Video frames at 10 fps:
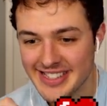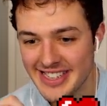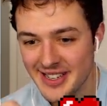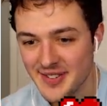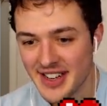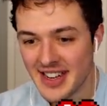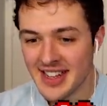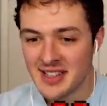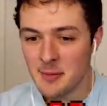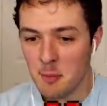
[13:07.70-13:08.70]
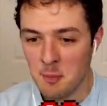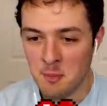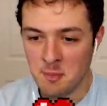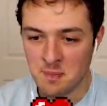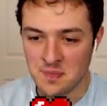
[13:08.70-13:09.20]
Steve.
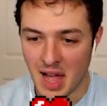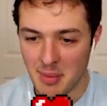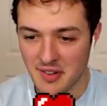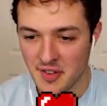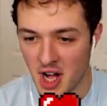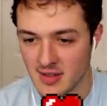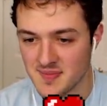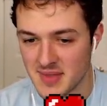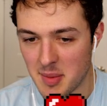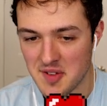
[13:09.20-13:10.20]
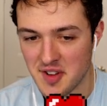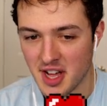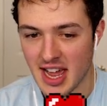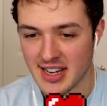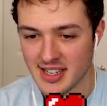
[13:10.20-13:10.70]
Not my fault, not my
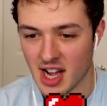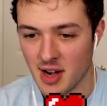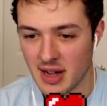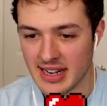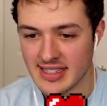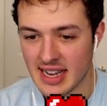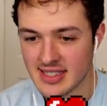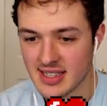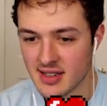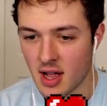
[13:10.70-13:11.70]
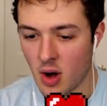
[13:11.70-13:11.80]
fault. I didn't know, I didn't test it.